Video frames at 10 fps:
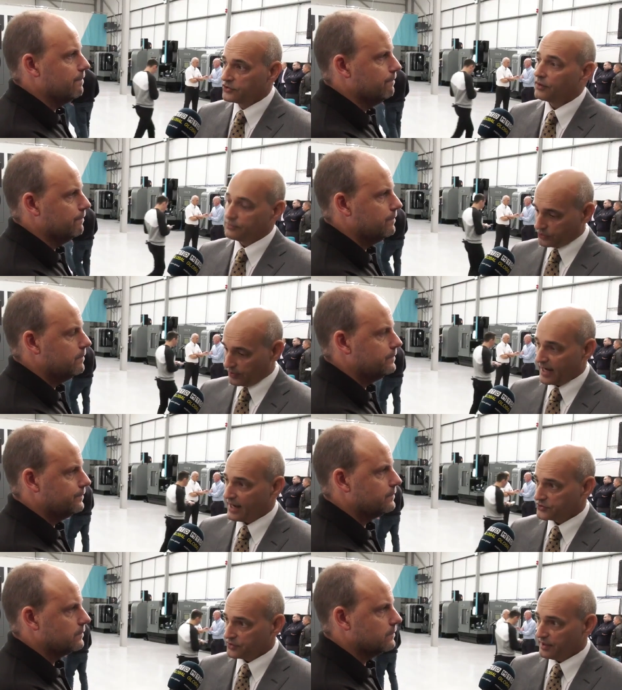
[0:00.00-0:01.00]
Speaker 1: So, so the
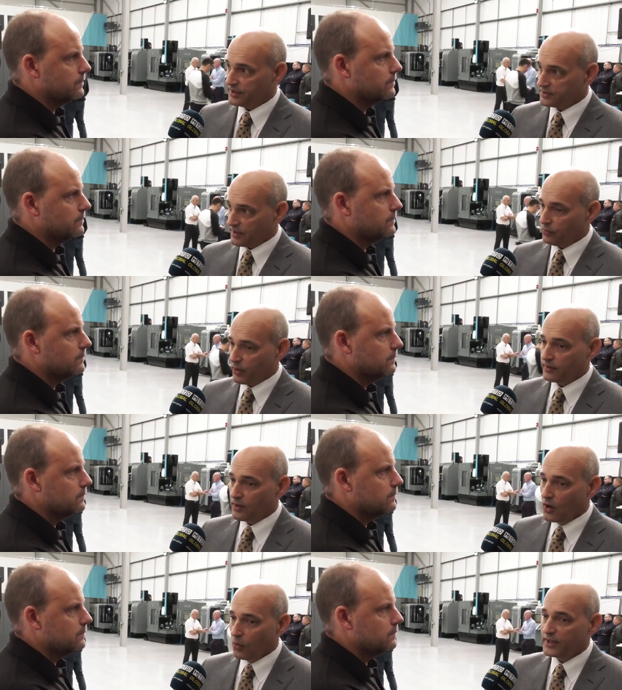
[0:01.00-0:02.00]
answer is that when
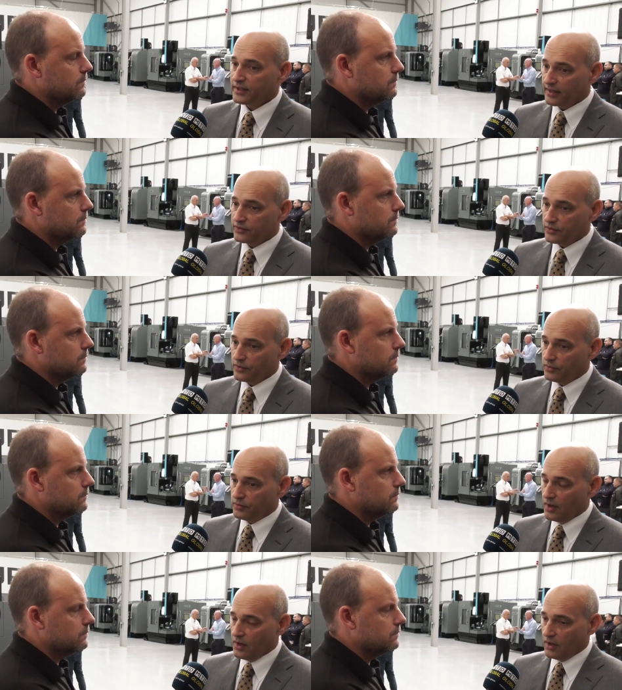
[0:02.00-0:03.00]
we tend to
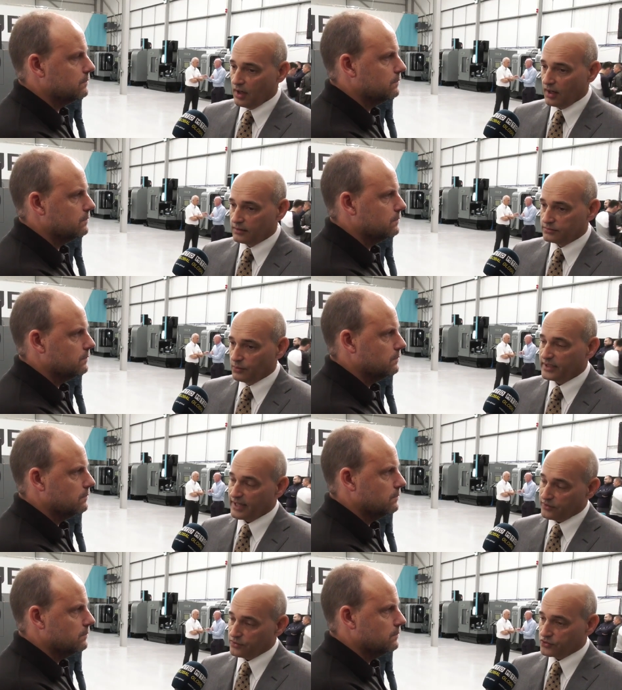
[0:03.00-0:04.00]
uh, we
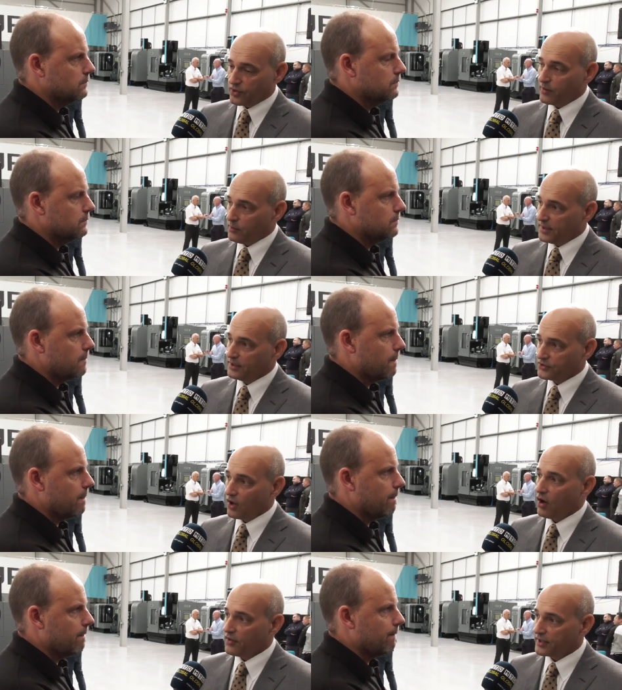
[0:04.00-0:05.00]
tend to try to appeal to
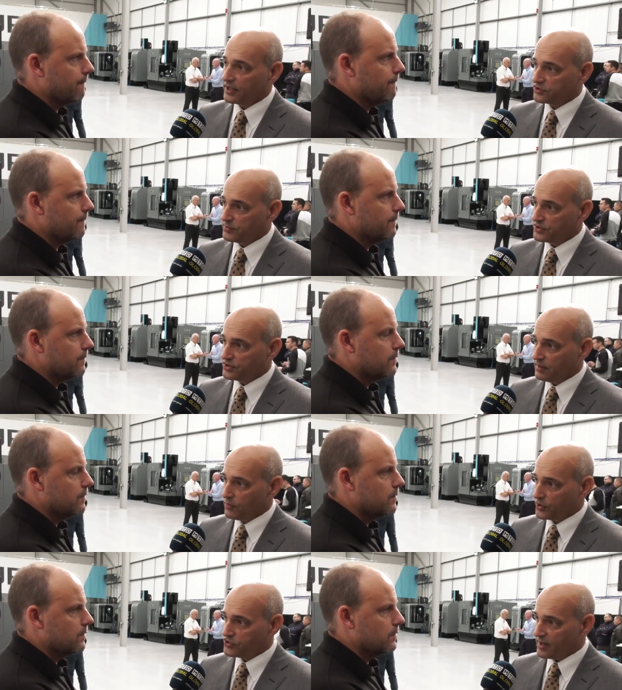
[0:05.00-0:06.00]
all the customers in a
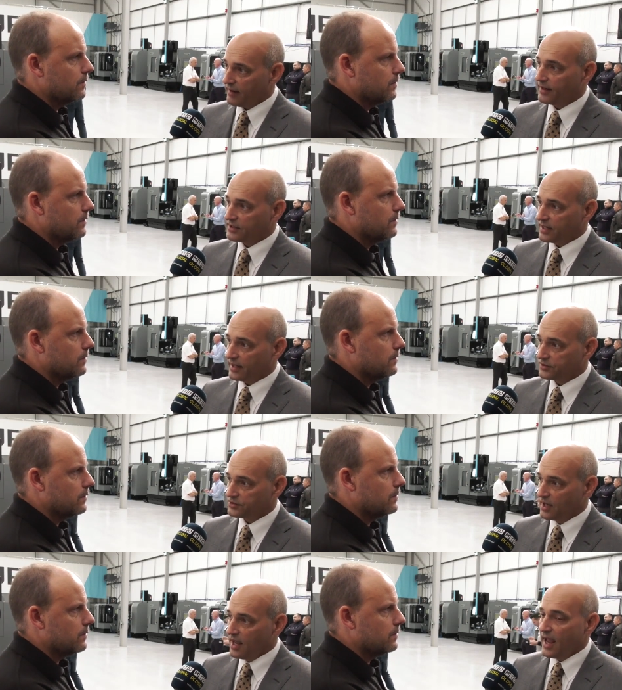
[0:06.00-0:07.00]
more generic sense,